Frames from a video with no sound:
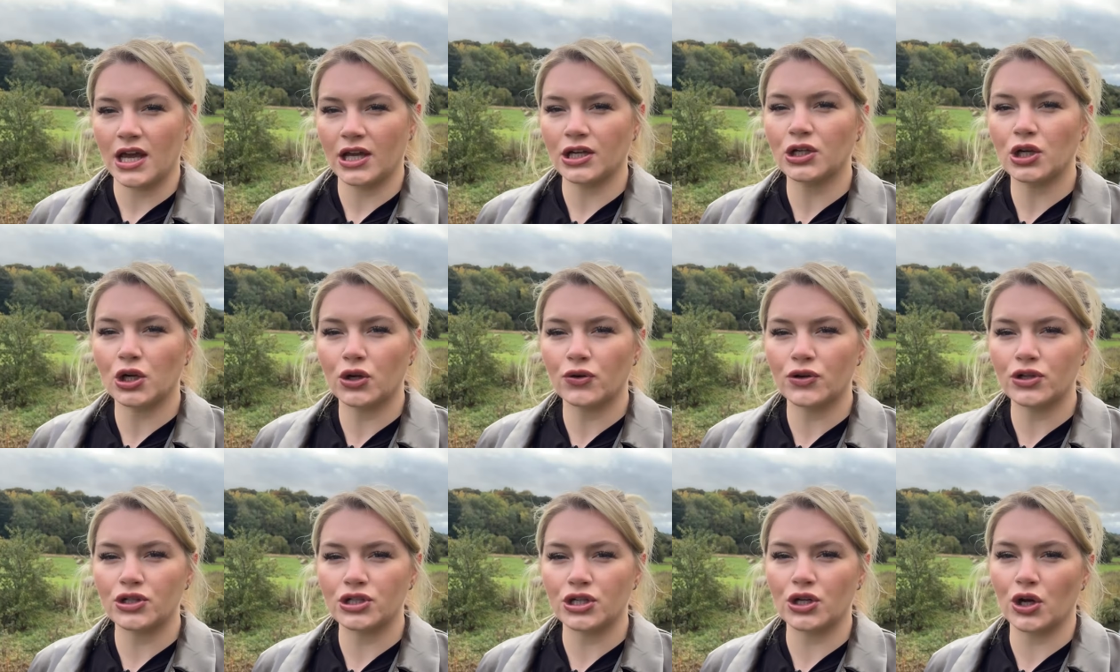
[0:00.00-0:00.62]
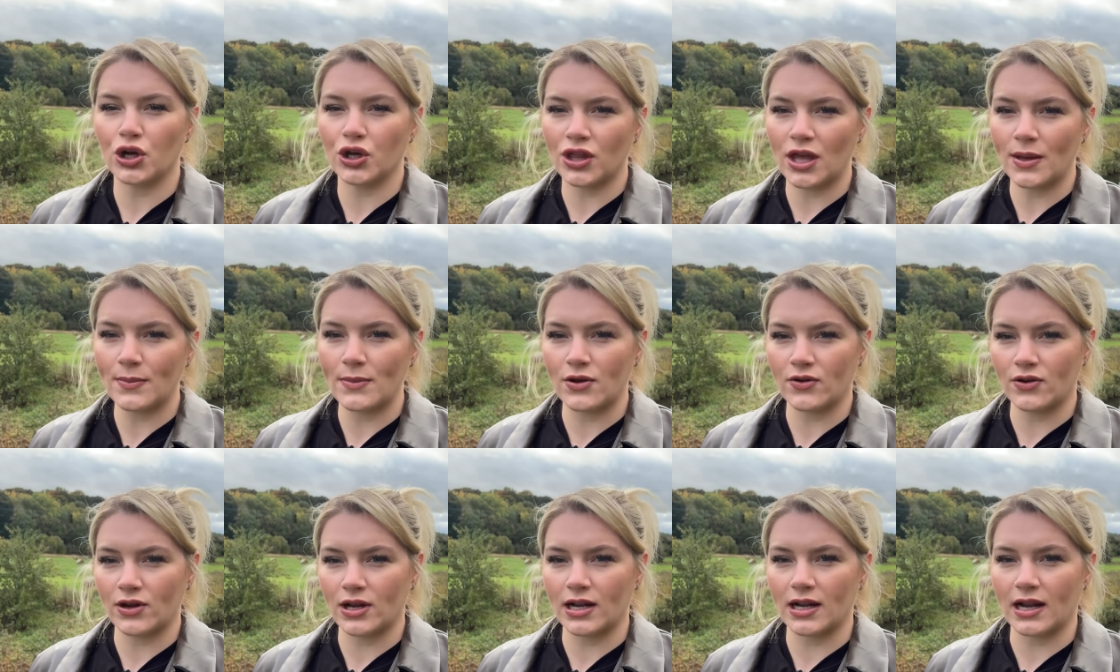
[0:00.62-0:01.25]
encouraging other
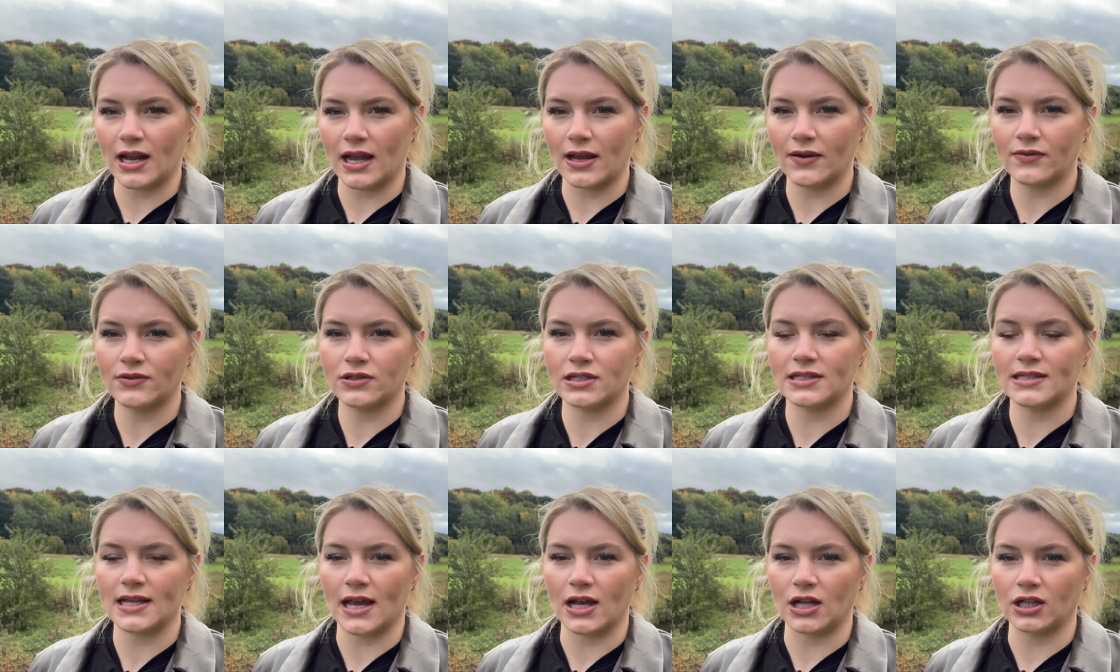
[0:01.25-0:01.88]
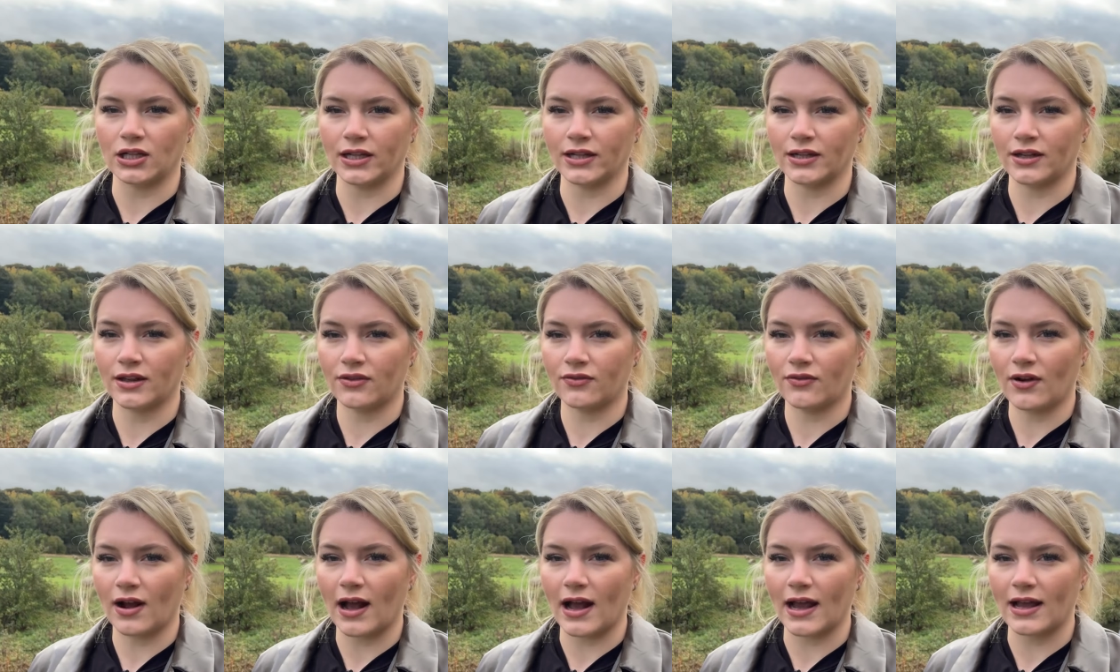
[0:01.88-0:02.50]
marine life to settle and
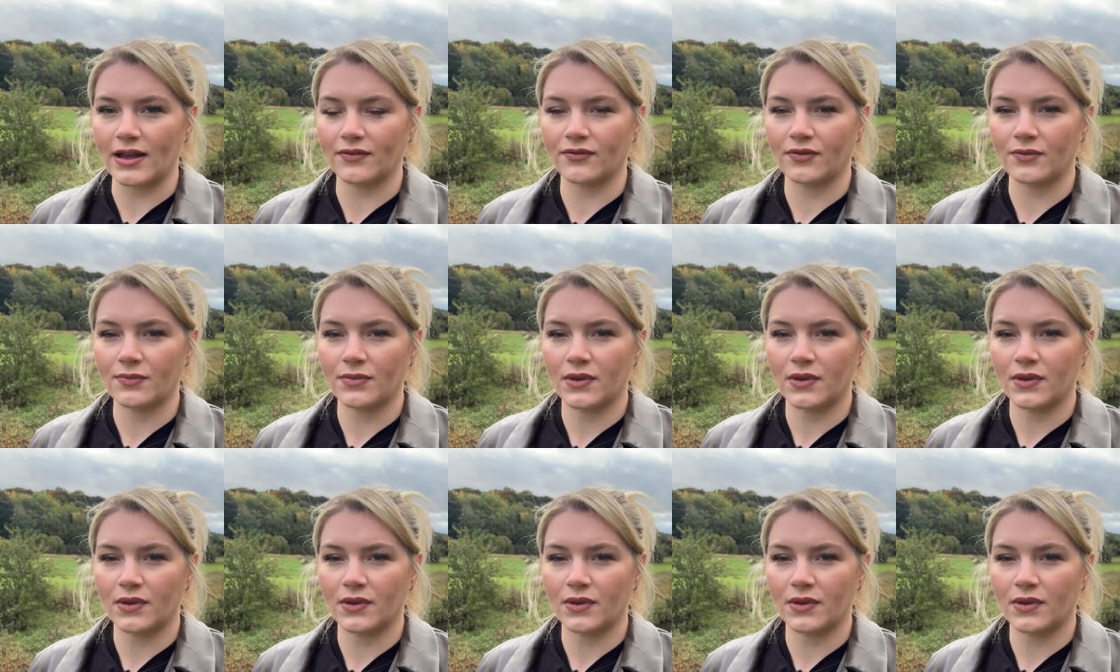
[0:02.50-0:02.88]
thrive.